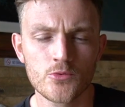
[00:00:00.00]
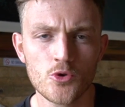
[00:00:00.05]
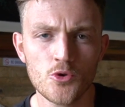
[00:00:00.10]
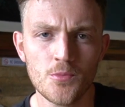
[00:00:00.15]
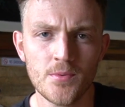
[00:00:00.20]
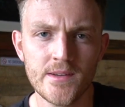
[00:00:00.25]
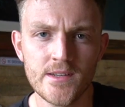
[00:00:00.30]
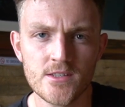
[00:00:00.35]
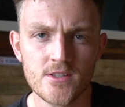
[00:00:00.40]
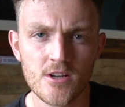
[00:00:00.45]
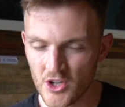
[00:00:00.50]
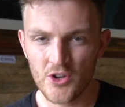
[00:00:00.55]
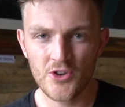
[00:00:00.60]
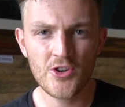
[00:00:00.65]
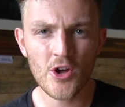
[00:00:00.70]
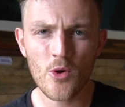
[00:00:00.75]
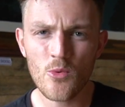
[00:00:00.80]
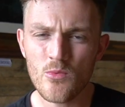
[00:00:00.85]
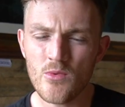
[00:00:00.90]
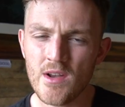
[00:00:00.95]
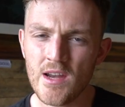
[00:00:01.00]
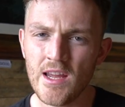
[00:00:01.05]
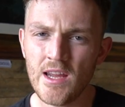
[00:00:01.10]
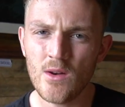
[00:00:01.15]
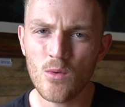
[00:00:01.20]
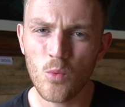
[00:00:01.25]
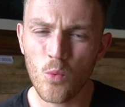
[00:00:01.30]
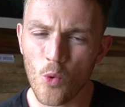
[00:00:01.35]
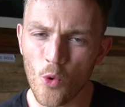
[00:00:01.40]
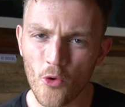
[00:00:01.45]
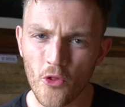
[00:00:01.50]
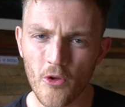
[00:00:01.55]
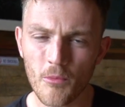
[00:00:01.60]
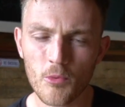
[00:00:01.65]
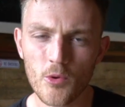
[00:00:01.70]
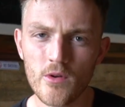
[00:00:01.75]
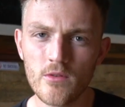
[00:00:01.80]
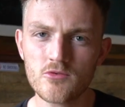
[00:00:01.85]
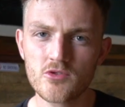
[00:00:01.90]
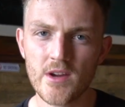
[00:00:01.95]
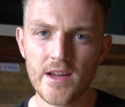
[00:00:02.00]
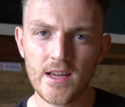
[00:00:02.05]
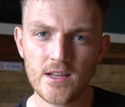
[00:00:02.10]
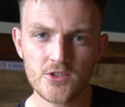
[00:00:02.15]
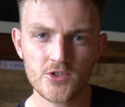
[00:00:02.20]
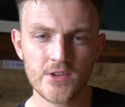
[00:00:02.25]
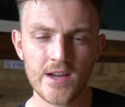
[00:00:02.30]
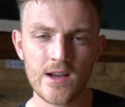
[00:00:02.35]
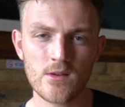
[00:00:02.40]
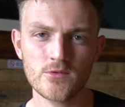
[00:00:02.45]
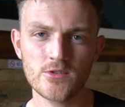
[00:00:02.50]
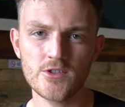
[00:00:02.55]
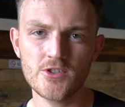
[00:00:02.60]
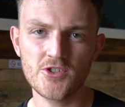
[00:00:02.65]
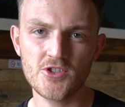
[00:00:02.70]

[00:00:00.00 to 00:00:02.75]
rupees. You don't need waterproof trekking trousers,